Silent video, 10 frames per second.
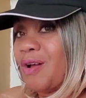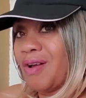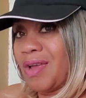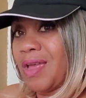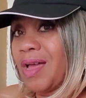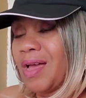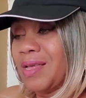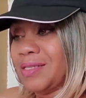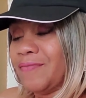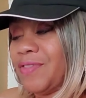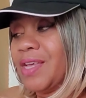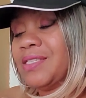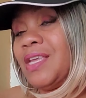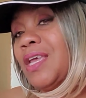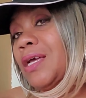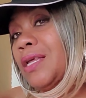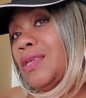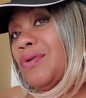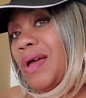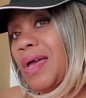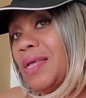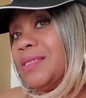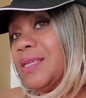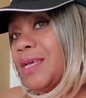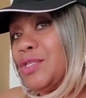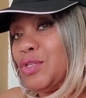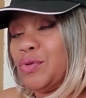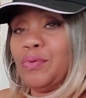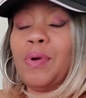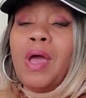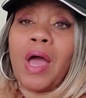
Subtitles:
Alright guys, if that's the inkling you had, stay tuned.